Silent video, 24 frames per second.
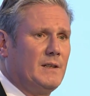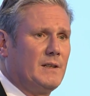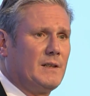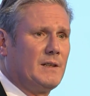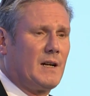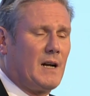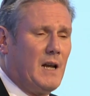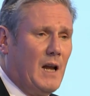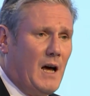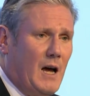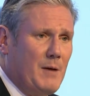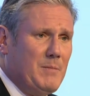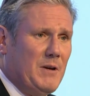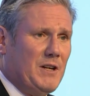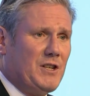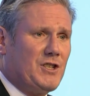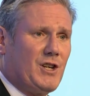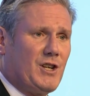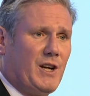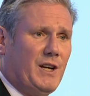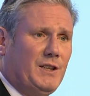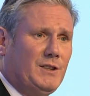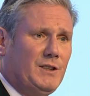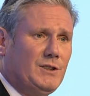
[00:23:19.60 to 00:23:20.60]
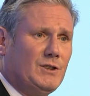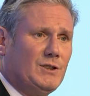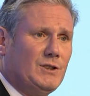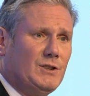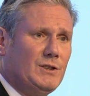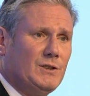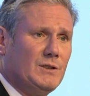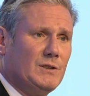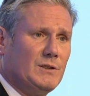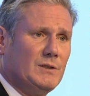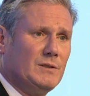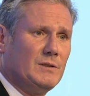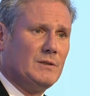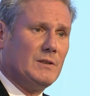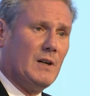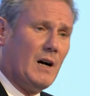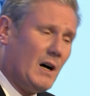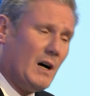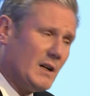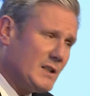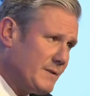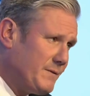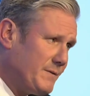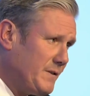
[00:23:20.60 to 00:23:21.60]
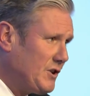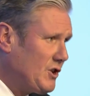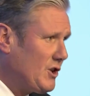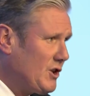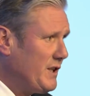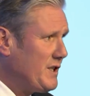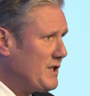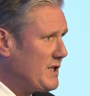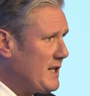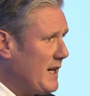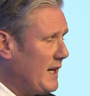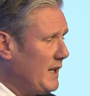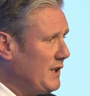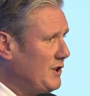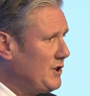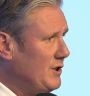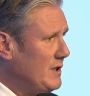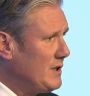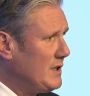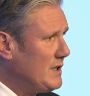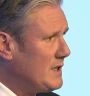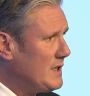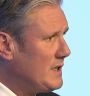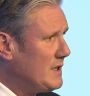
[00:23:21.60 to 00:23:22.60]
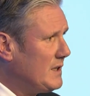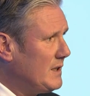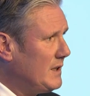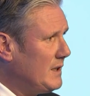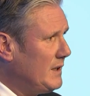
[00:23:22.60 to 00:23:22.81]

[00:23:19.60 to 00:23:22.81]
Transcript: climate change, artificial intelligence,